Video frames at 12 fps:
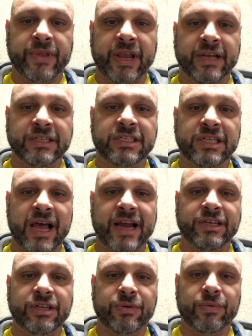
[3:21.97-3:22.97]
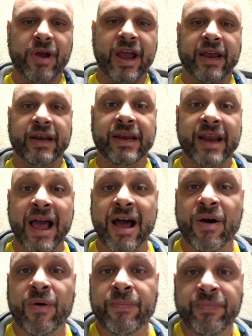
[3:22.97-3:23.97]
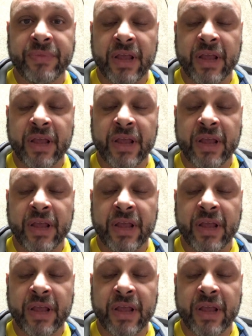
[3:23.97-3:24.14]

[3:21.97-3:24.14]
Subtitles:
and slide to the right, now